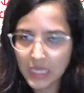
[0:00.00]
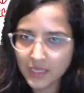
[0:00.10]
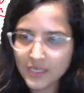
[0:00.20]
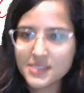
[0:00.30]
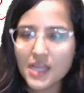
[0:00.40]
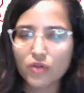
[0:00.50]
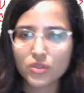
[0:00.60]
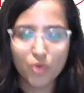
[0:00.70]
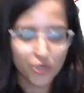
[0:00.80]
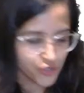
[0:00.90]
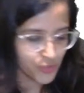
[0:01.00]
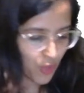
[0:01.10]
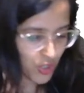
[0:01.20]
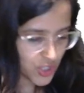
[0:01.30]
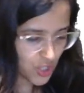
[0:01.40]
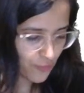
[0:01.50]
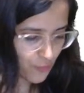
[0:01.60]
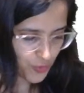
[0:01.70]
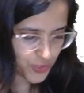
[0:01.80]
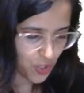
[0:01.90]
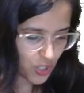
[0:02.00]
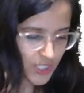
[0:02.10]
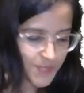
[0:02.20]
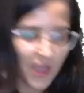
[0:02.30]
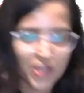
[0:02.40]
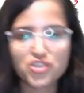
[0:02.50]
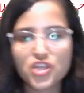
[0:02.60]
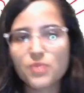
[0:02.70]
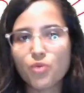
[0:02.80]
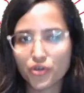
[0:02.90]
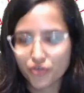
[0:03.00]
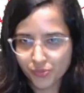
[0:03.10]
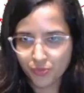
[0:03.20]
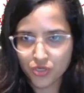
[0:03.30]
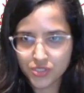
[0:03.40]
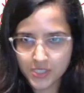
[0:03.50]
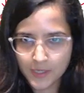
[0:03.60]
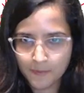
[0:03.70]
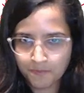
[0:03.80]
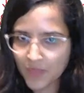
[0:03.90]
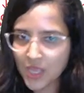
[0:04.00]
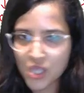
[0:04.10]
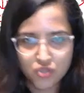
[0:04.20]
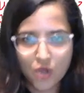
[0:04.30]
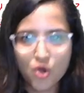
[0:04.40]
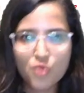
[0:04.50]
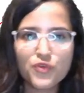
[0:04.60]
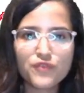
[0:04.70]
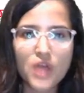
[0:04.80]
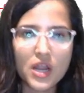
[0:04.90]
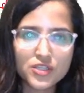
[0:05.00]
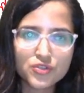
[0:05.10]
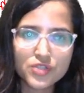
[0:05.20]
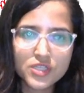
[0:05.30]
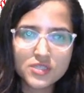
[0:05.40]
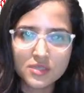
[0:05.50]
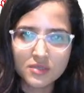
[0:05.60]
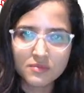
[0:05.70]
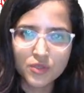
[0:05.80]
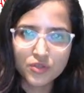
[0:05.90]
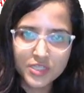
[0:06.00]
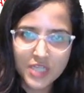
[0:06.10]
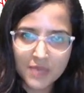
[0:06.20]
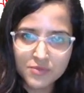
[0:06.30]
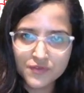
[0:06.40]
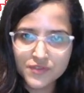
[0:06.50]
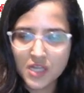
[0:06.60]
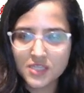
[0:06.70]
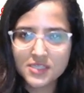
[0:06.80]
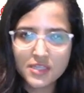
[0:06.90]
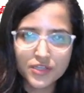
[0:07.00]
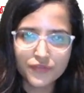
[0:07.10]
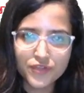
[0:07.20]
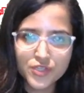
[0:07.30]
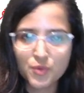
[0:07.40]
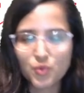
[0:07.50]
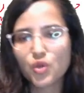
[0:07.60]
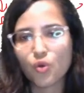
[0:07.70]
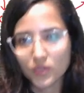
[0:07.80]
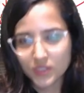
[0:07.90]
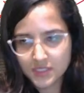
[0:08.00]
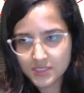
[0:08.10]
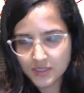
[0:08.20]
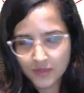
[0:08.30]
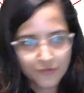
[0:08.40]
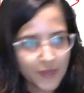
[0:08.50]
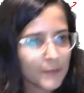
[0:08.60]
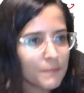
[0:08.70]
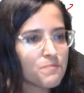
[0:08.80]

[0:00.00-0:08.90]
easing out the monetary policy or focusing on expansionary monetary policy. So I hope you've understood this, the types of stances and the difference between all these. Fine.